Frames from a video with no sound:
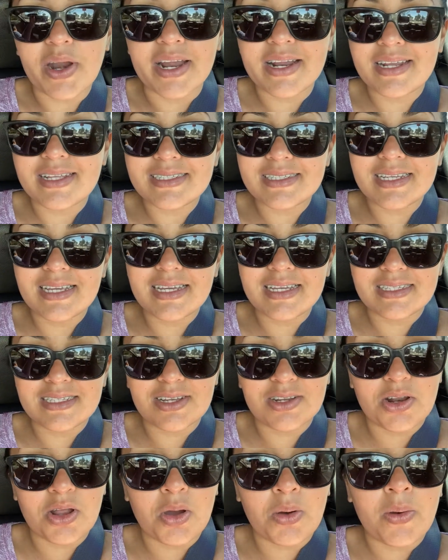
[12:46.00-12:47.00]
pregnancy because
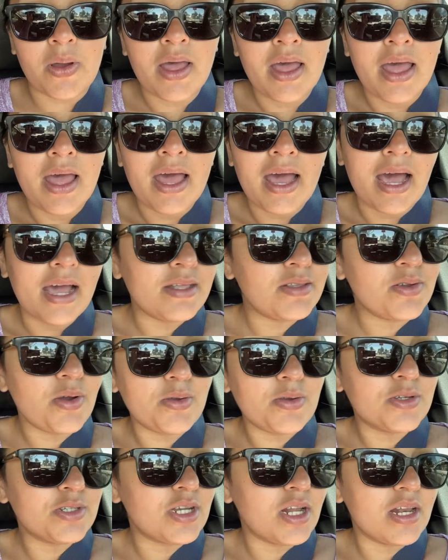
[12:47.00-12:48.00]
you know i
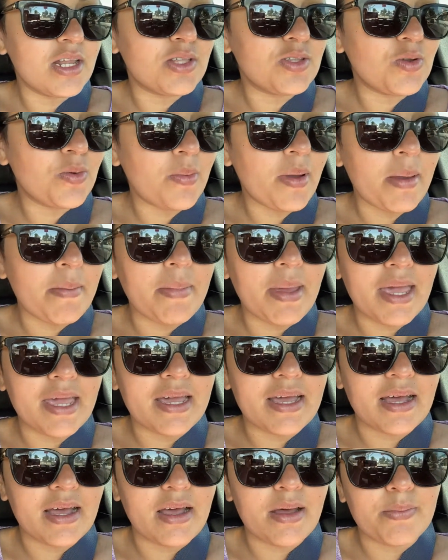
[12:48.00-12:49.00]
don't usually do my
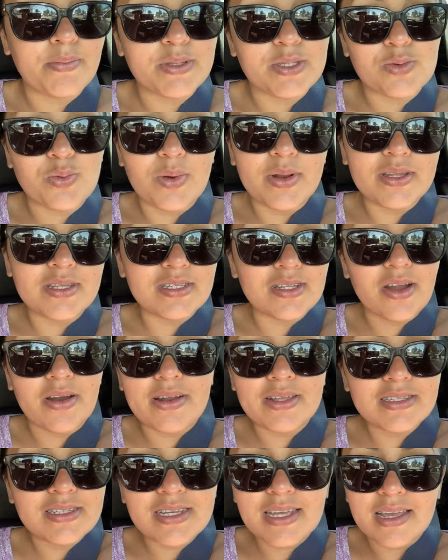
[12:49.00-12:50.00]
makeup it's when
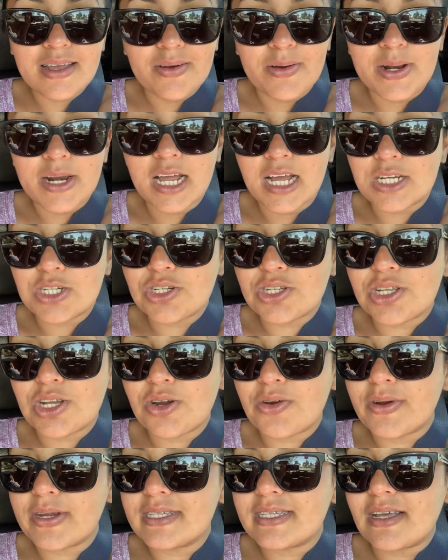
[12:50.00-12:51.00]
starting to get 100
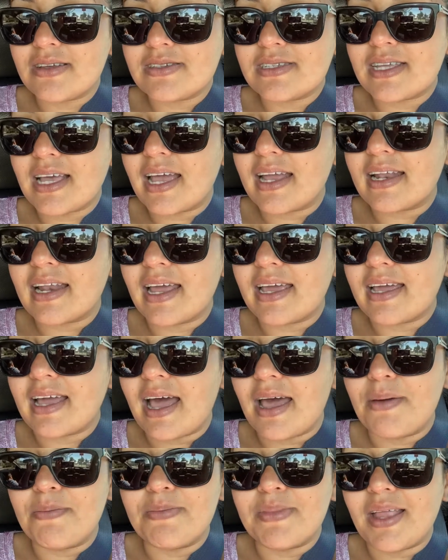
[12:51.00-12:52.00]
degrees outside like
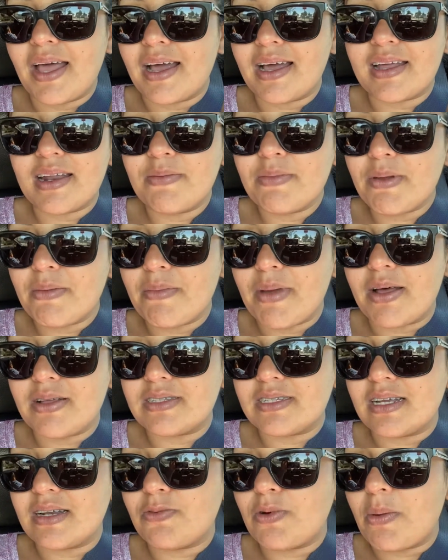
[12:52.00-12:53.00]
i'm not gonna be
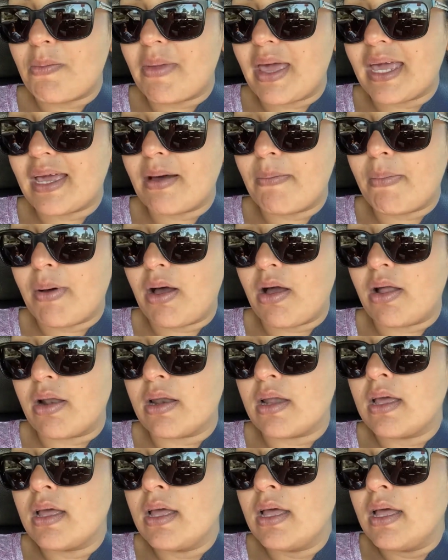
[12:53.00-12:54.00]
melting with makeup
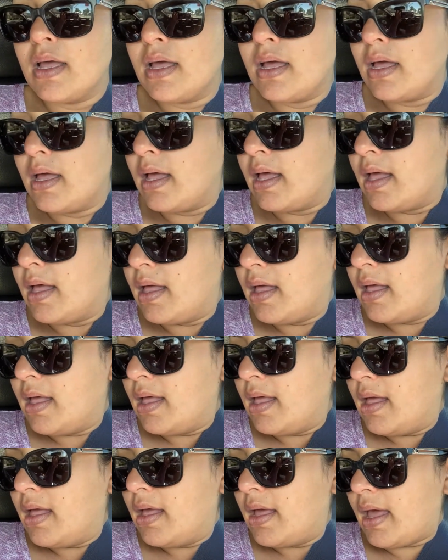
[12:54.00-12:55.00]
on
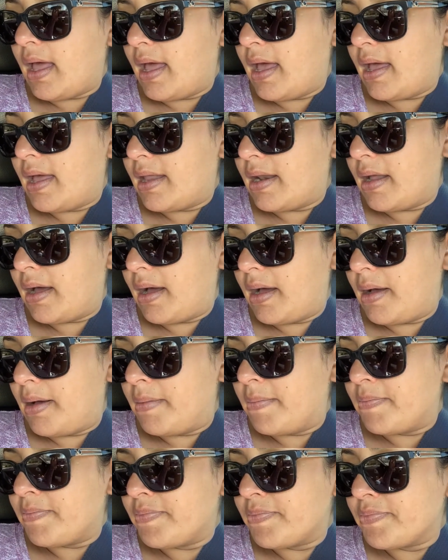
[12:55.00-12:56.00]
and
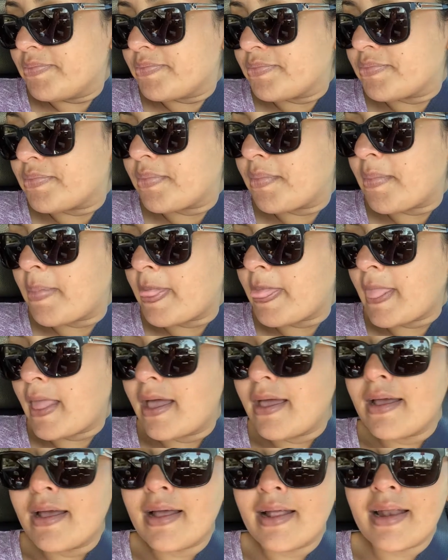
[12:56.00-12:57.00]
um
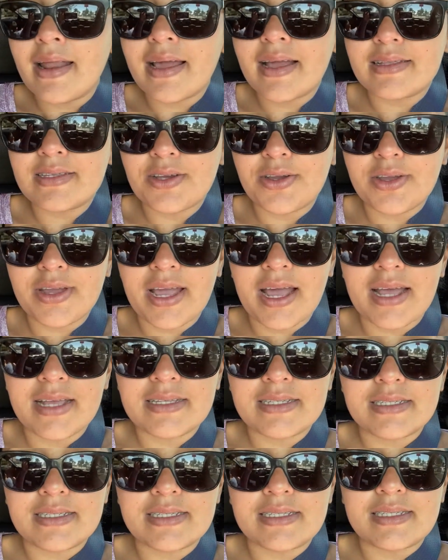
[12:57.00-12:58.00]
like i tell you
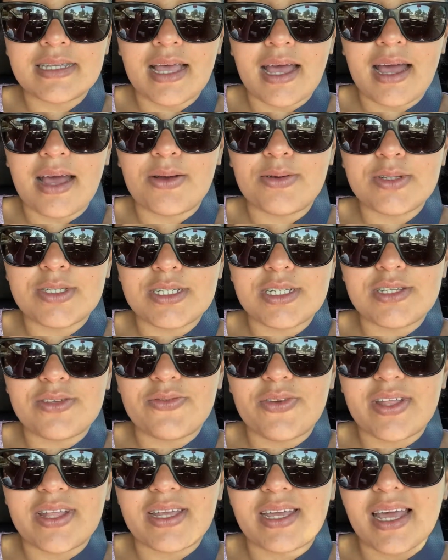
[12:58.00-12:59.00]
guys i was just
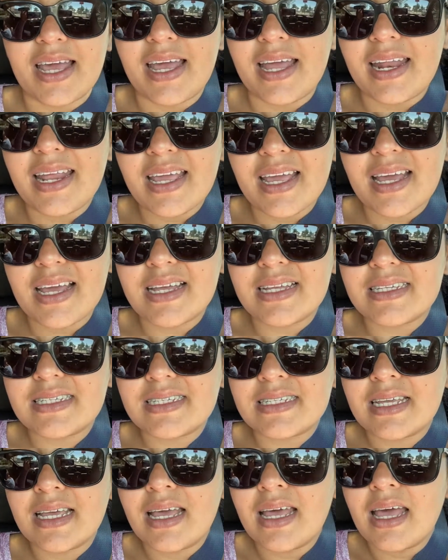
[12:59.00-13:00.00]
feeling hideous
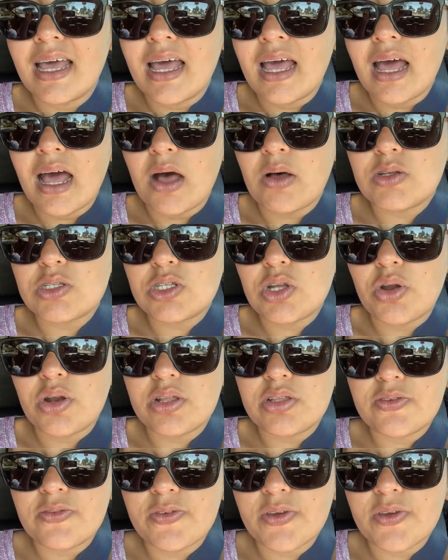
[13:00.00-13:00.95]
i was starting to